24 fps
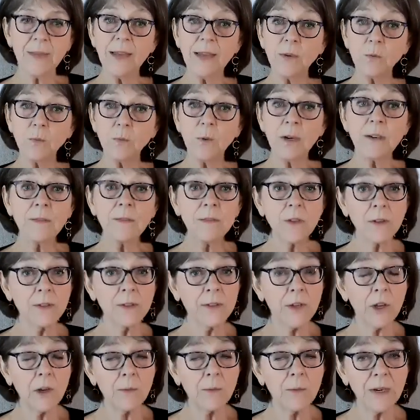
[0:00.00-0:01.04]
And one of those
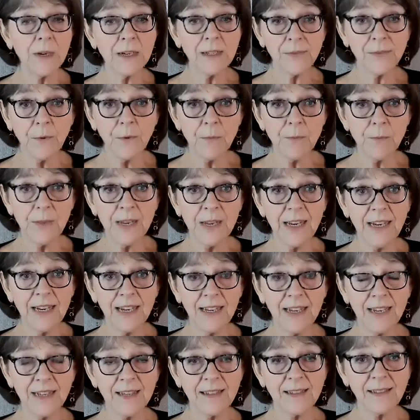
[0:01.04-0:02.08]
hallmarks for me
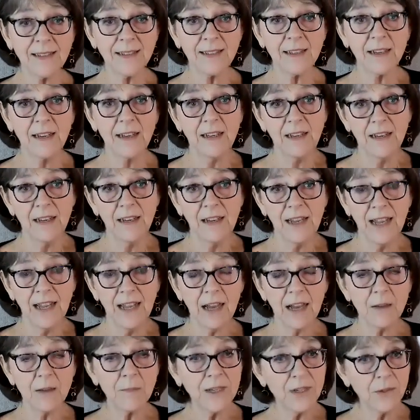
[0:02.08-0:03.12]
is
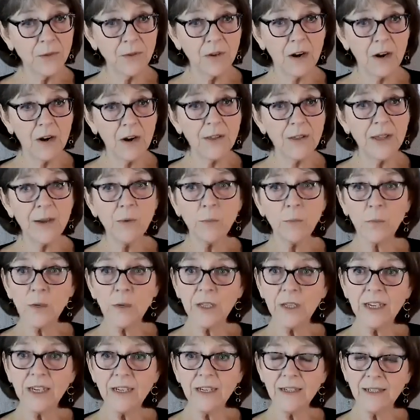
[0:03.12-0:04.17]
how much are they
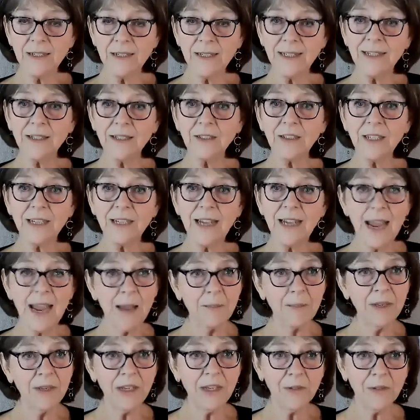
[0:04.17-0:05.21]
willing to deal in
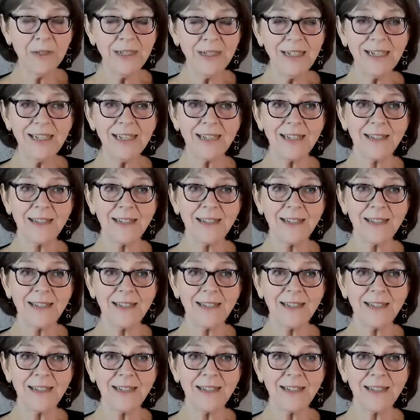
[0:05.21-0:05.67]
ambiguity?